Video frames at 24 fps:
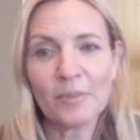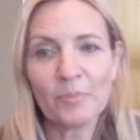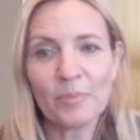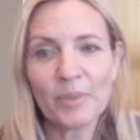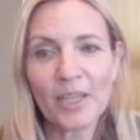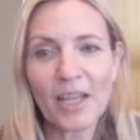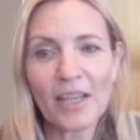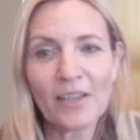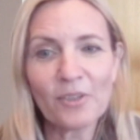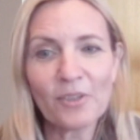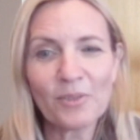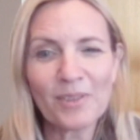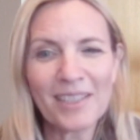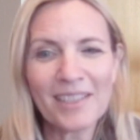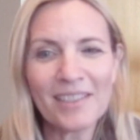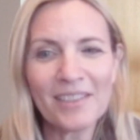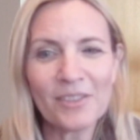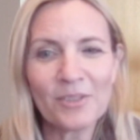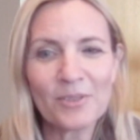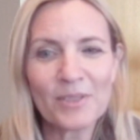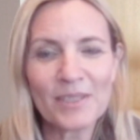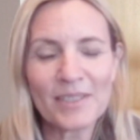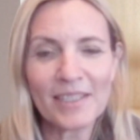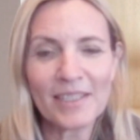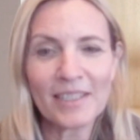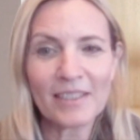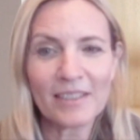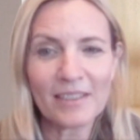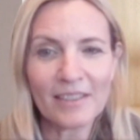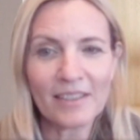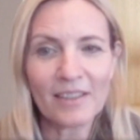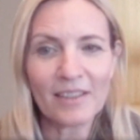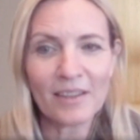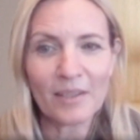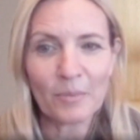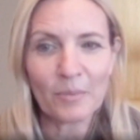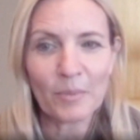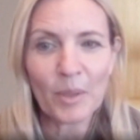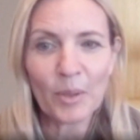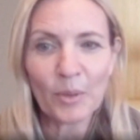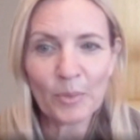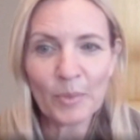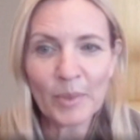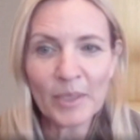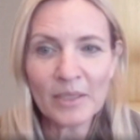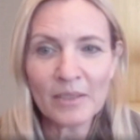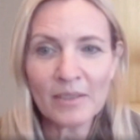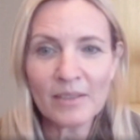But I don't think you see it in the
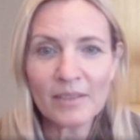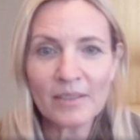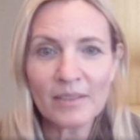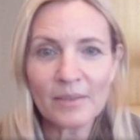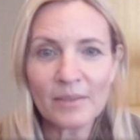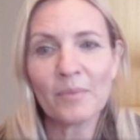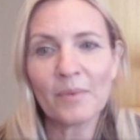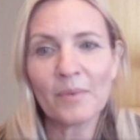moment.